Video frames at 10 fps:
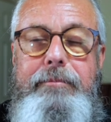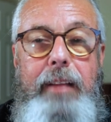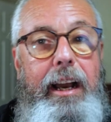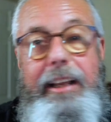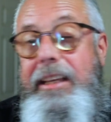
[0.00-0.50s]

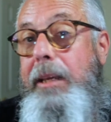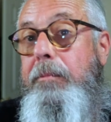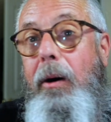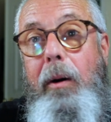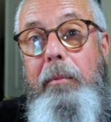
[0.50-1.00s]
I keep
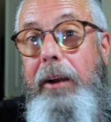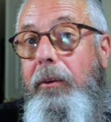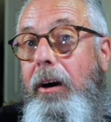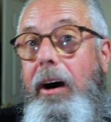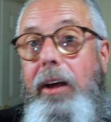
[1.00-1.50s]
all my
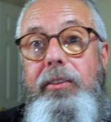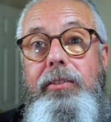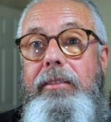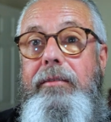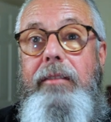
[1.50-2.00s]

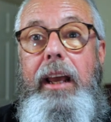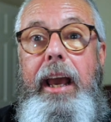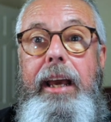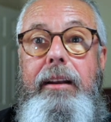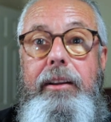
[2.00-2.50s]
RAWs
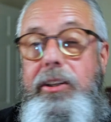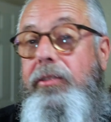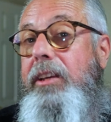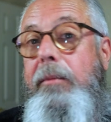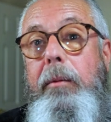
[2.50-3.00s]
and
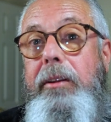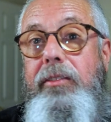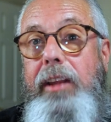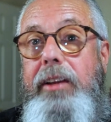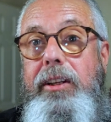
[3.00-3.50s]
just keep them in
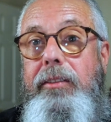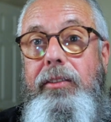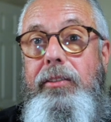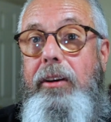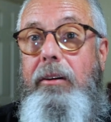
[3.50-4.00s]
sessions.
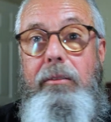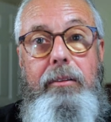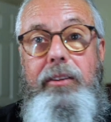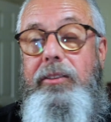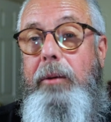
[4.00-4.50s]
So
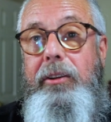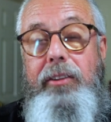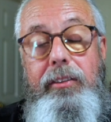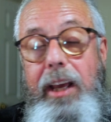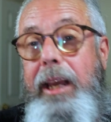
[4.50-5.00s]
when someone
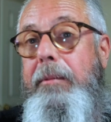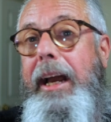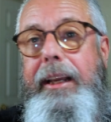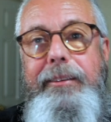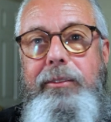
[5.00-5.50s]
says, hey,
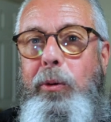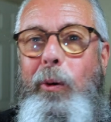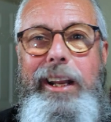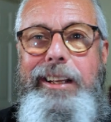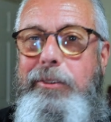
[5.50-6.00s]
back in
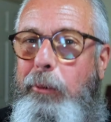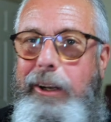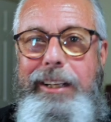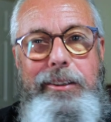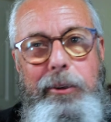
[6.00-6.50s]

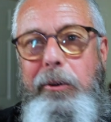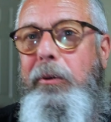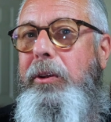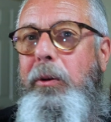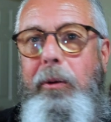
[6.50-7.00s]
2022,
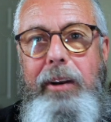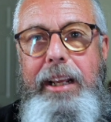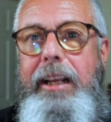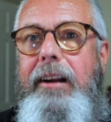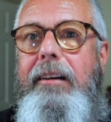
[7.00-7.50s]
you were
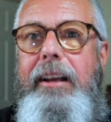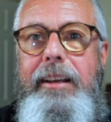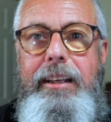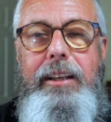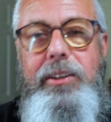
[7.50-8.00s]
here
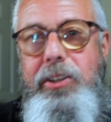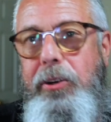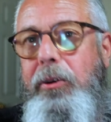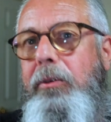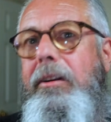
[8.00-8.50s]
in
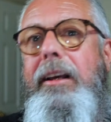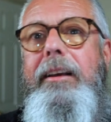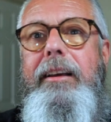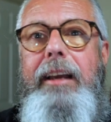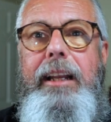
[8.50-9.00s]
June
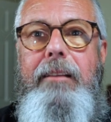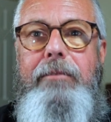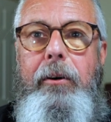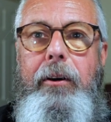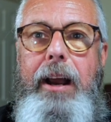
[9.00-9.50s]
and you
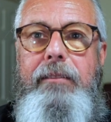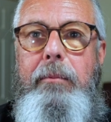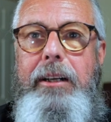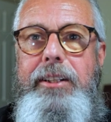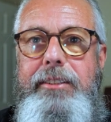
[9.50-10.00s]
photographed a
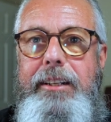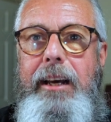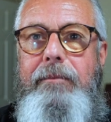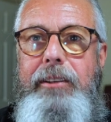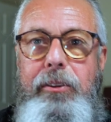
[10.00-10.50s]
bunch of
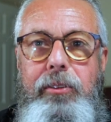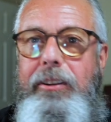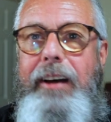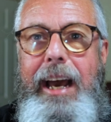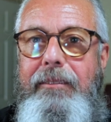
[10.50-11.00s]
stuff, do you
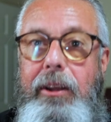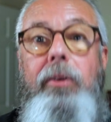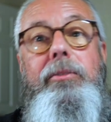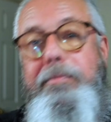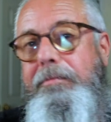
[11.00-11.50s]
still have
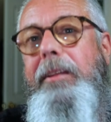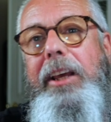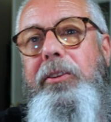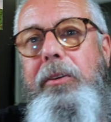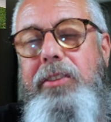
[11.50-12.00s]
those? The
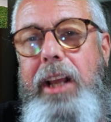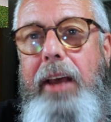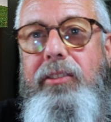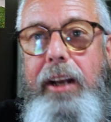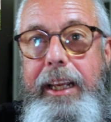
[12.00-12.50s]
answer is
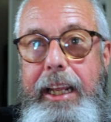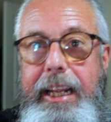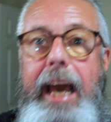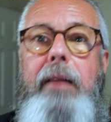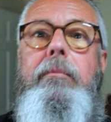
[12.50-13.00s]
yes, and I can
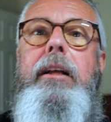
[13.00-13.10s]
get them.